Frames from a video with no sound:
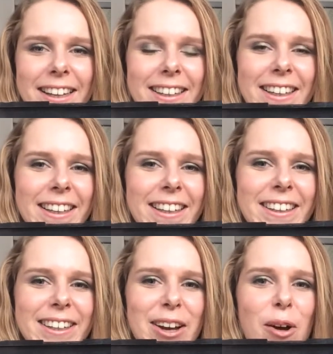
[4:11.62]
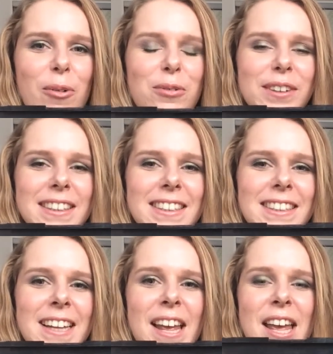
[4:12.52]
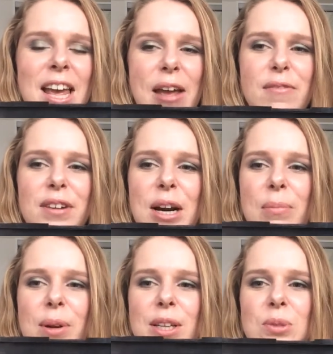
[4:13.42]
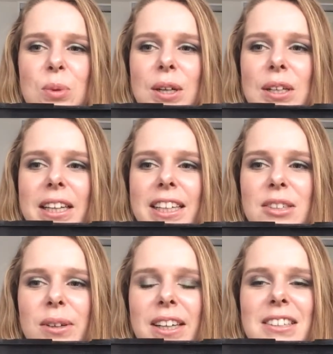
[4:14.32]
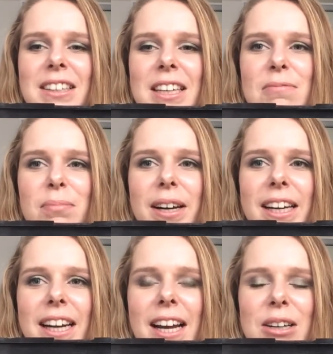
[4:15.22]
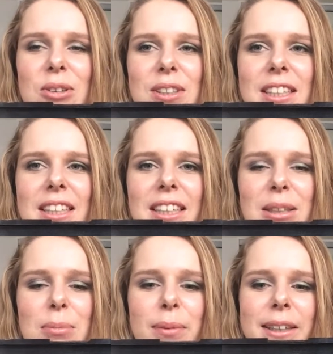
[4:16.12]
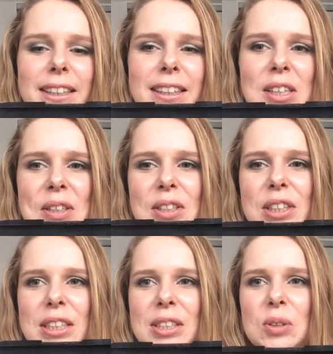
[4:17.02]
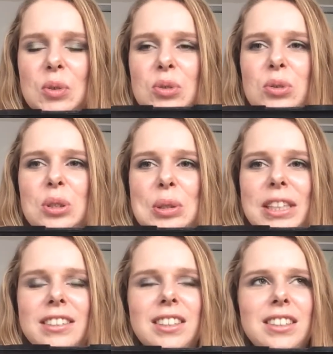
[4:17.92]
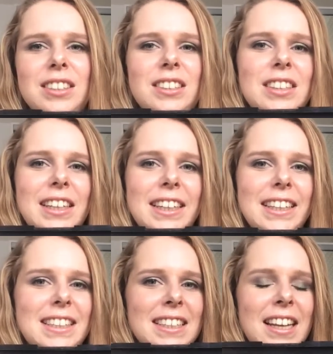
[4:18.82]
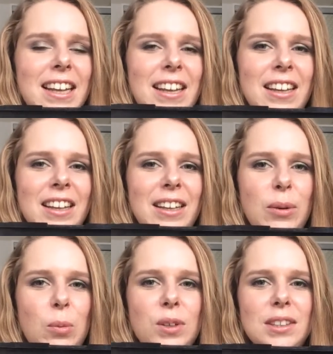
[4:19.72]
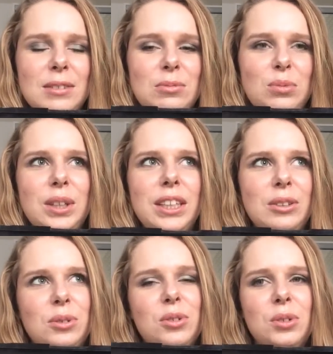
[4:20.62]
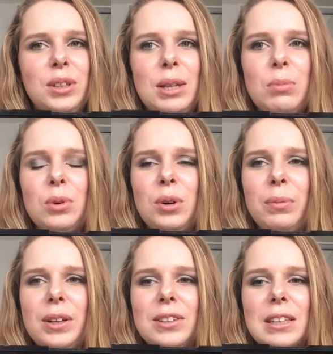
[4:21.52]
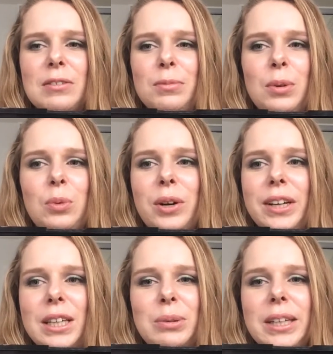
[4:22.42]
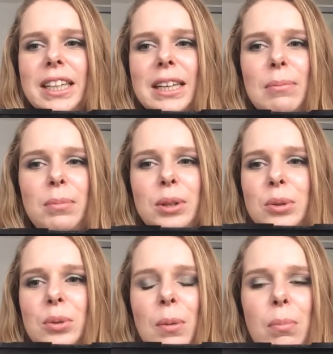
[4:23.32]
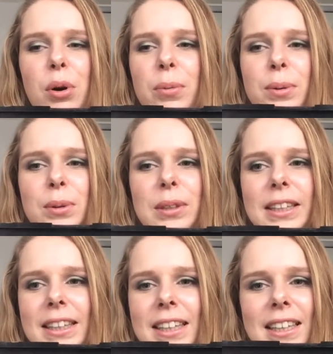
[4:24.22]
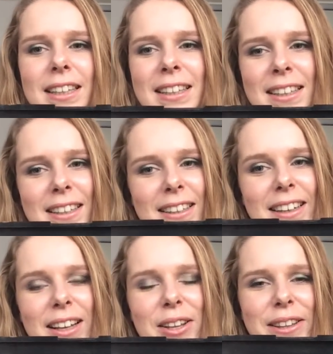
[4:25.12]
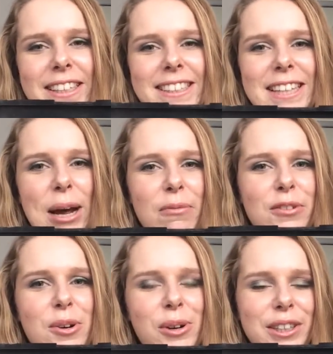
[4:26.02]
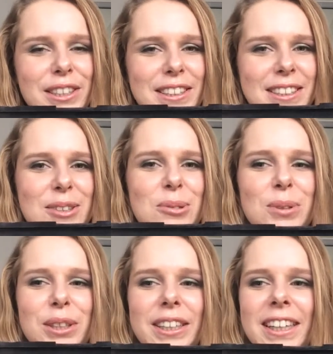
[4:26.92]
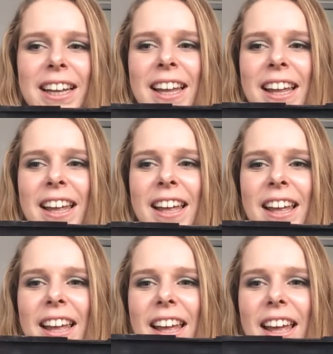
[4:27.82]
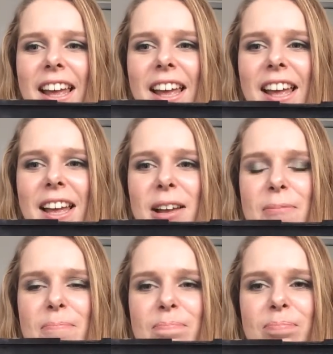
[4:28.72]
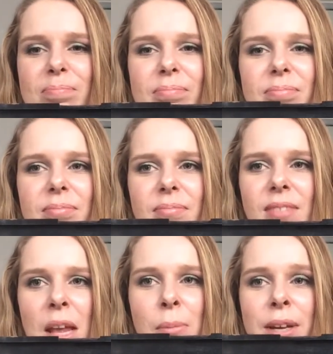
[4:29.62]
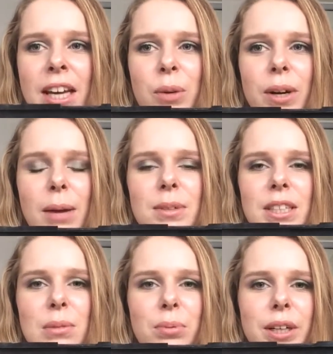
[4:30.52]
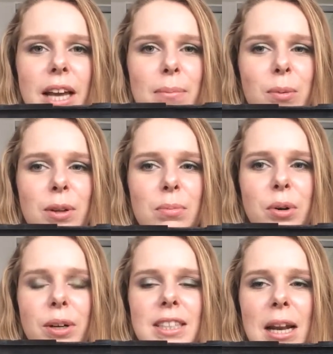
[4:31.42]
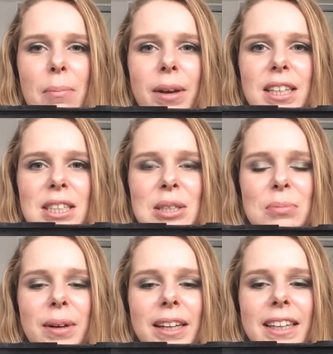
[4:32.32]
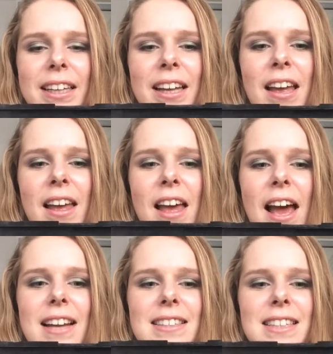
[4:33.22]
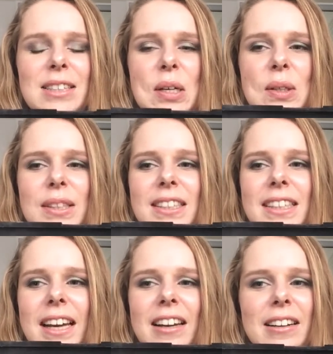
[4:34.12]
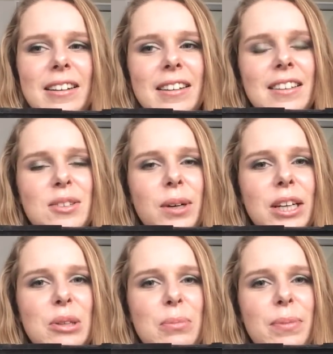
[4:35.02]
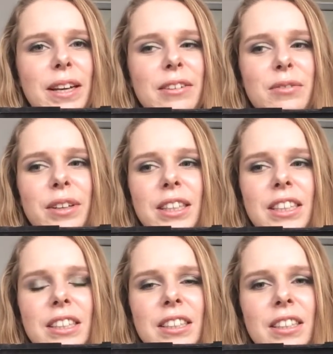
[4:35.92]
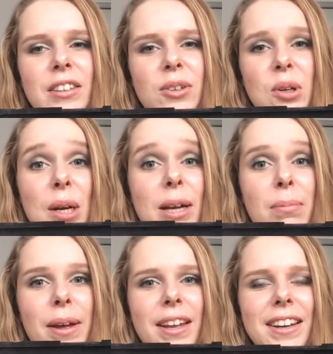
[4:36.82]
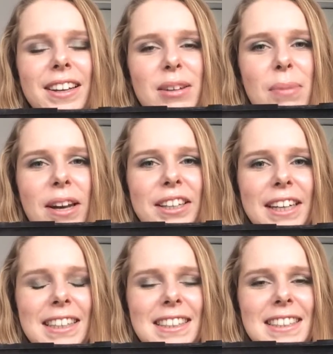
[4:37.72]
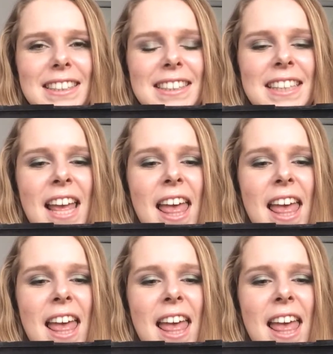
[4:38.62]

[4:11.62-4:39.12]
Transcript: like in an office environment as well, like trying to keep my eye looks a little bit on the neutral-ish side wasn't really neutral anymore because I've been wearing green and blue and purple and all these type of colors to work. Um, but anyway, I'm still pretty happy with the progress that I managed to make. I did notice that trying to pan, finish or like pan a palette like this